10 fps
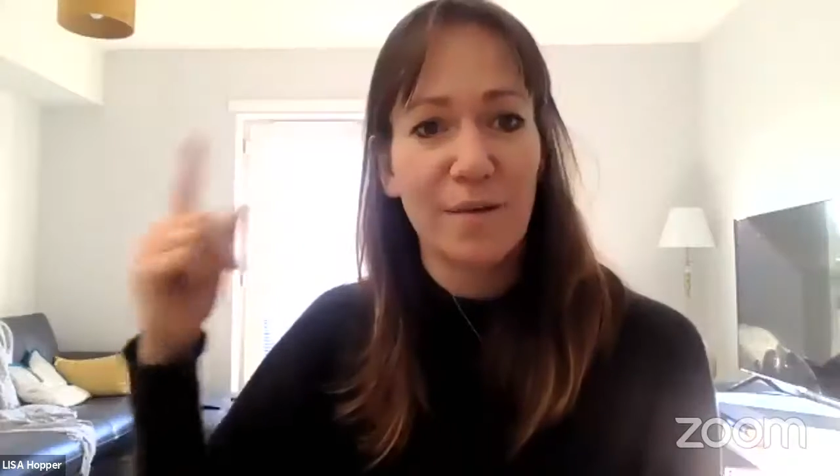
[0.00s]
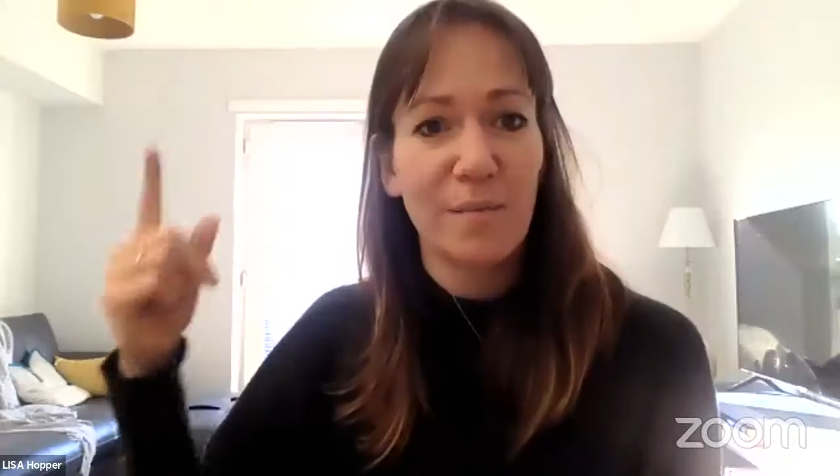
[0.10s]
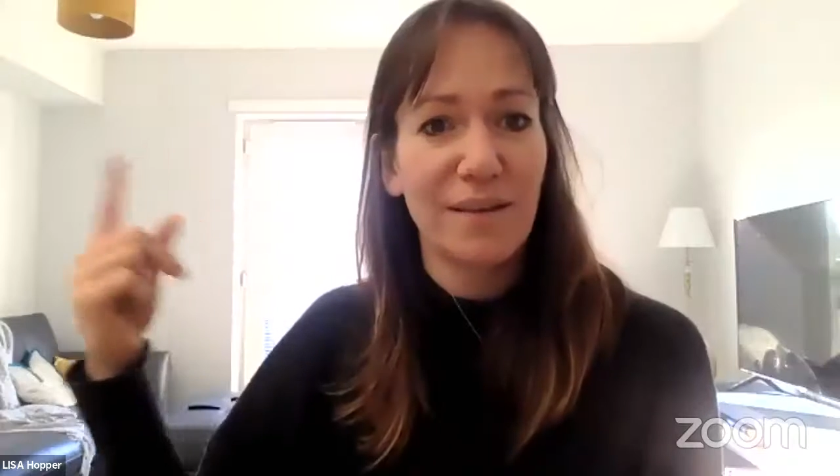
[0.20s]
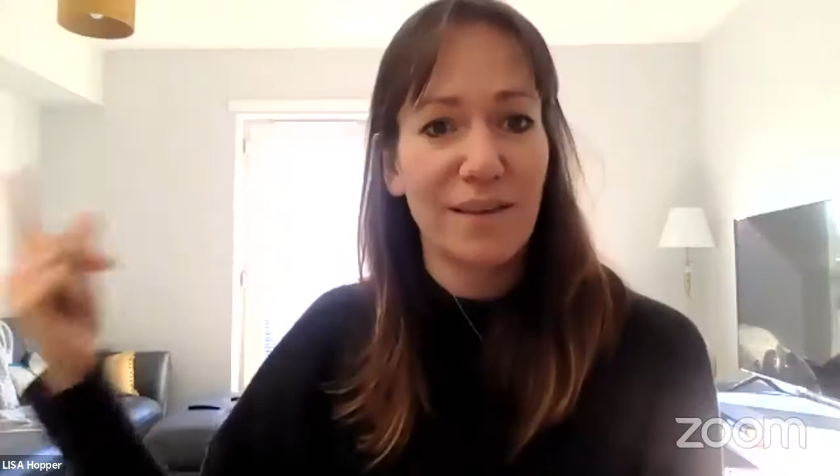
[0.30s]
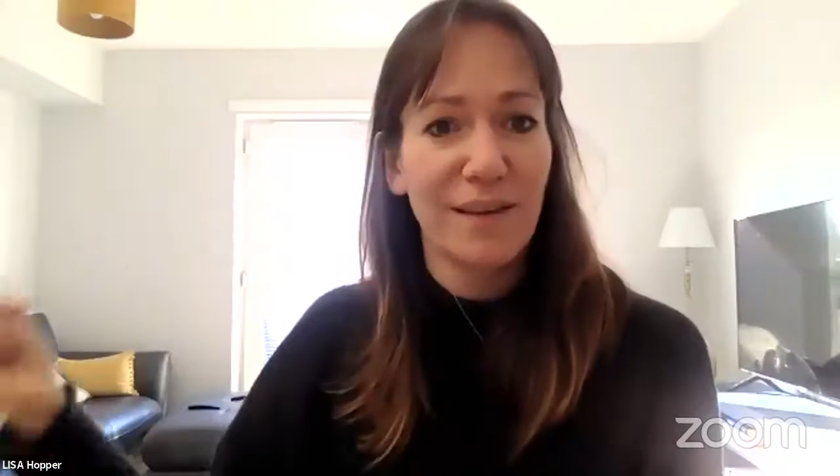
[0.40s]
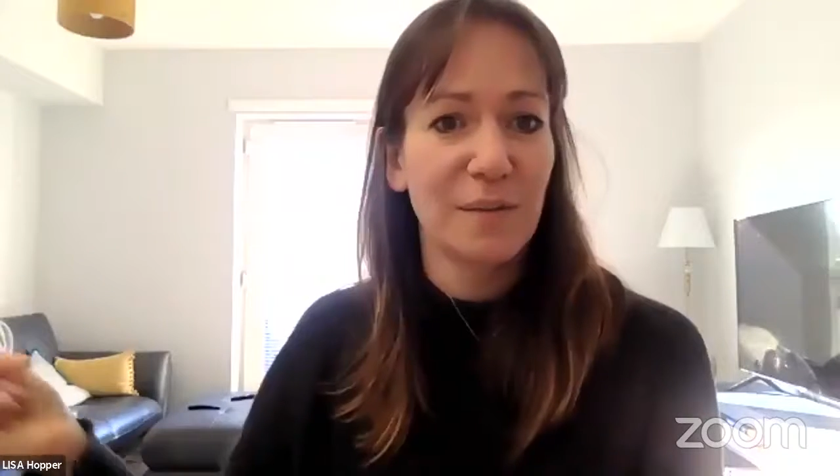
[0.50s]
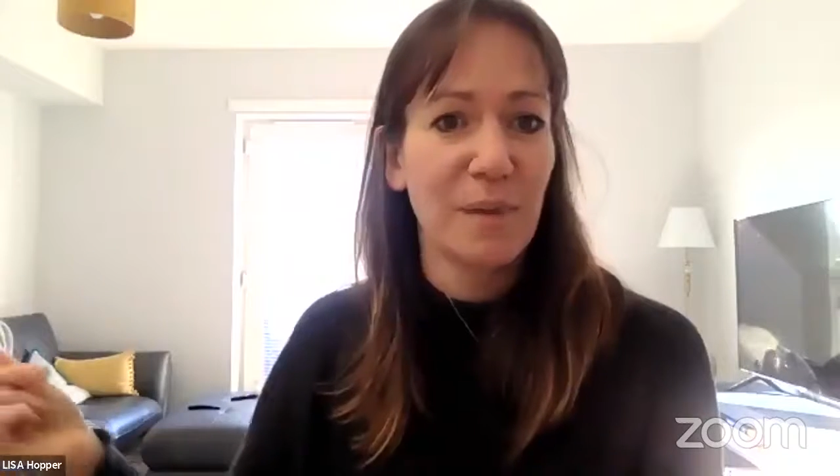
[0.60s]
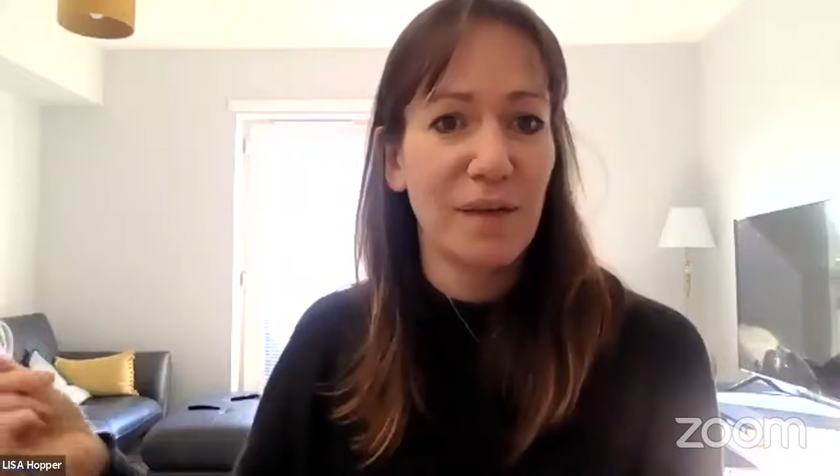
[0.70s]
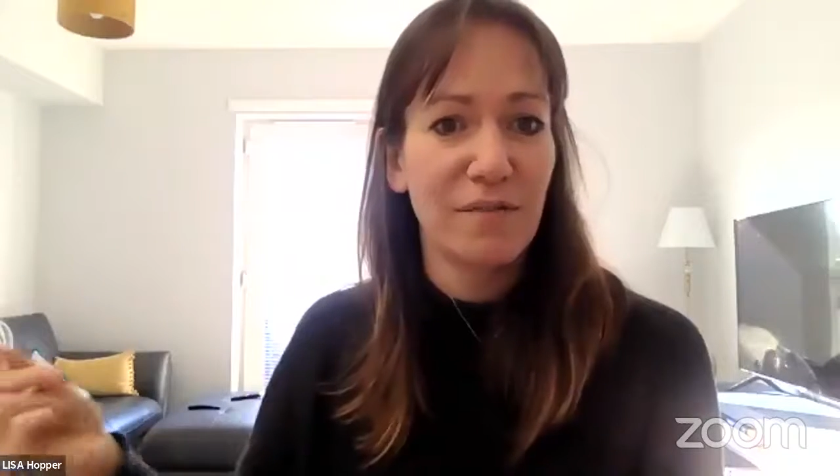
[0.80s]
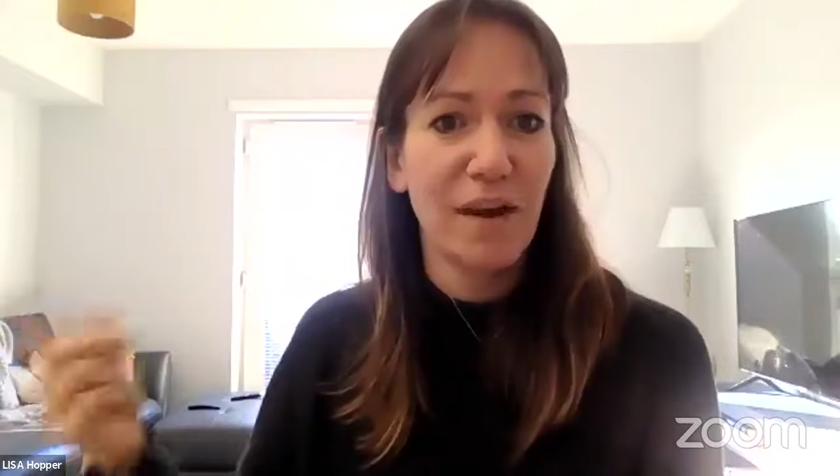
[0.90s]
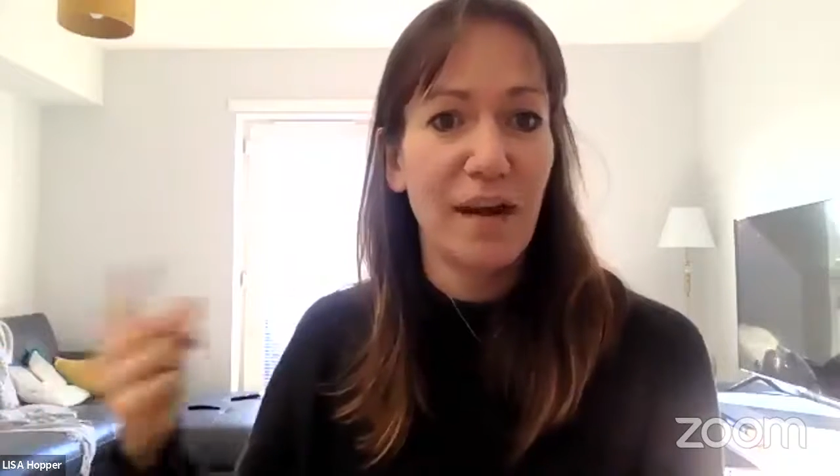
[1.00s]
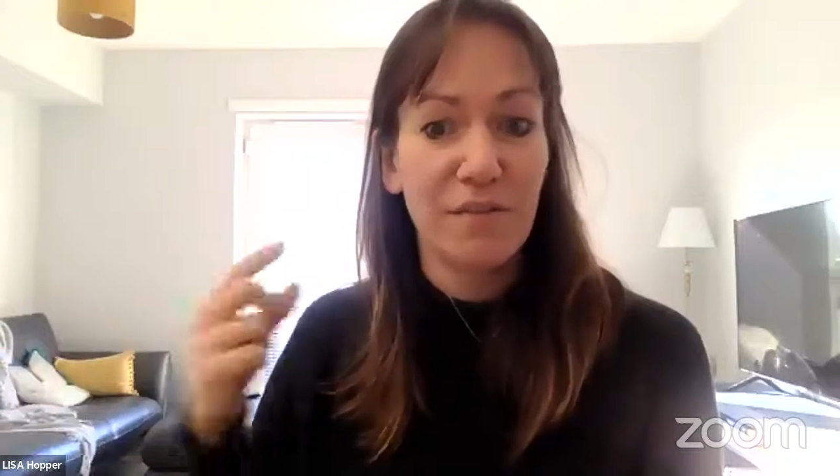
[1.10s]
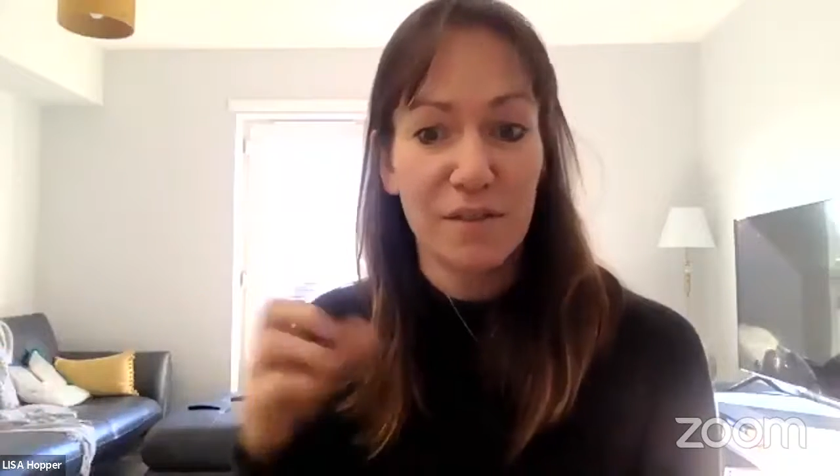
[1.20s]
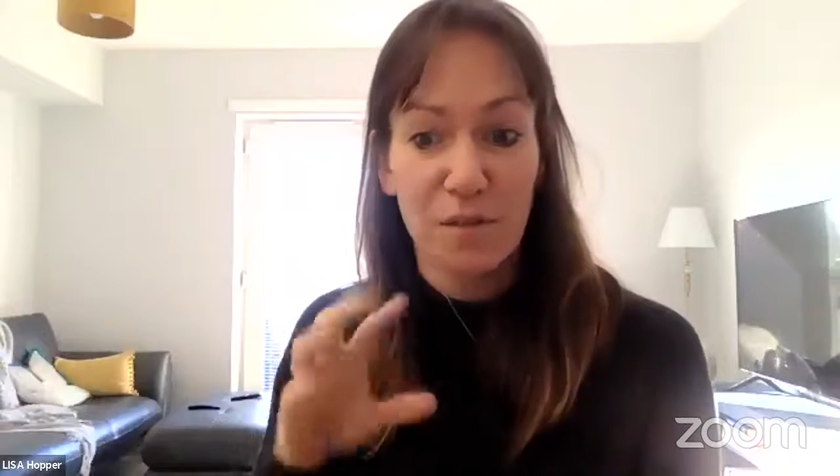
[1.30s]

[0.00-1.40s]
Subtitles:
about the next person, right?